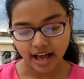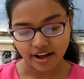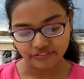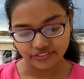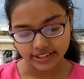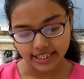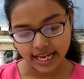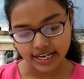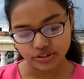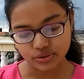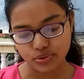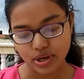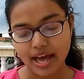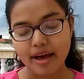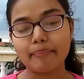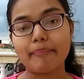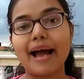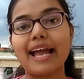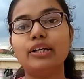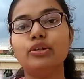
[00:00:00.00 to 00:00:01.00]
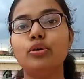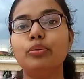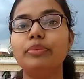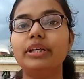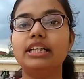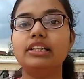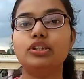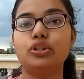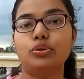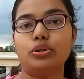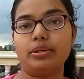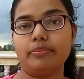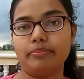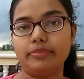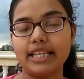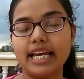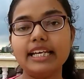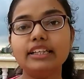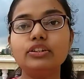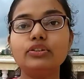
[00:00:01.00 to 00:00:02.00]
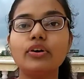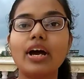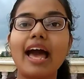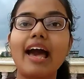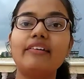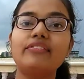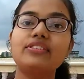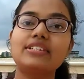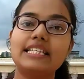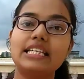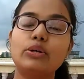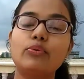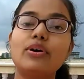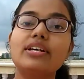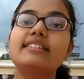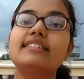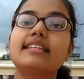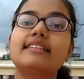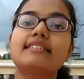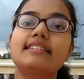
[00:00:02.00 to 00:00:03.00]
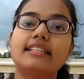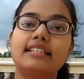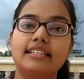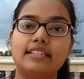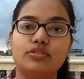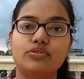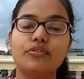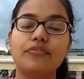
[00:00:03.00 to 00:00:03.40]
After that, you have binomial theorem. Then you have sequence and series.